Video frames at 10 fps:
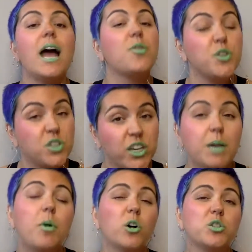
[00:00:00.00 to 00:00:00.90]
at the
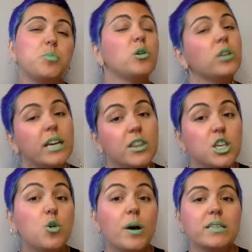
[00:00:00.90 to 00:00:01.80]
same hospital in the
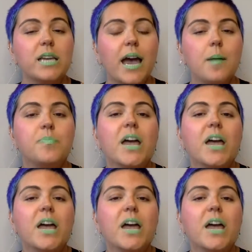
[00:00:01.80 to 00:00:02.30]
USA,